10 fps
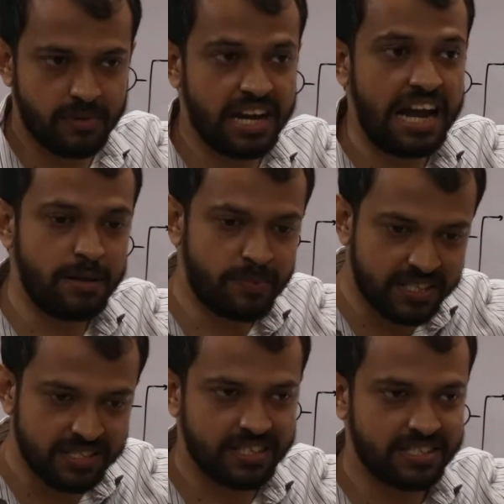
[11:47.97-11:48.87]
and ATP
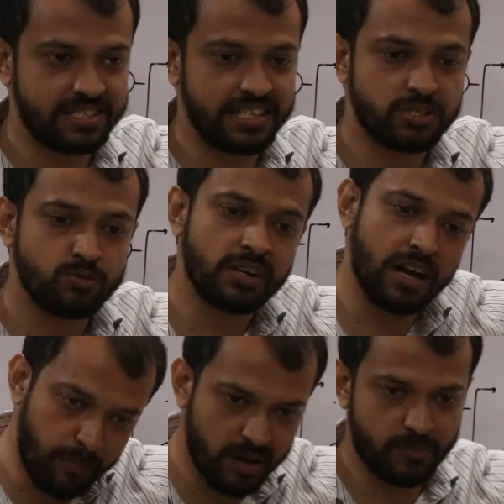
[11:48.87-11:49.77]
synthesis, these two are
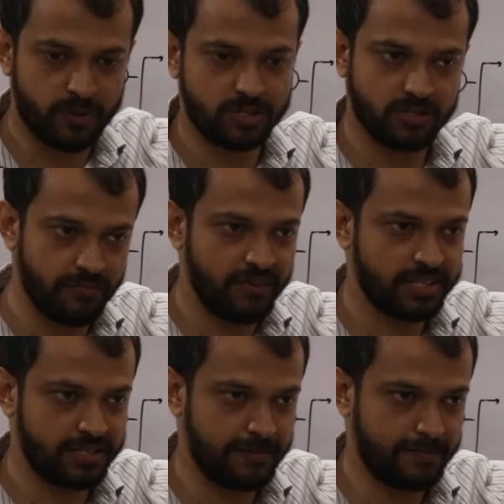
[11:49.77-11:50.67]
coupled process,
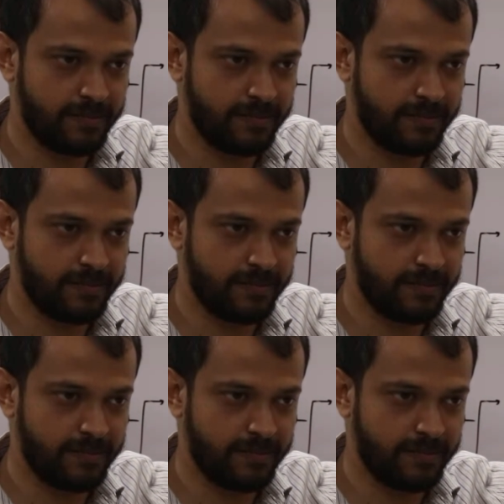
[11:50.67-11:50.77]
obviously.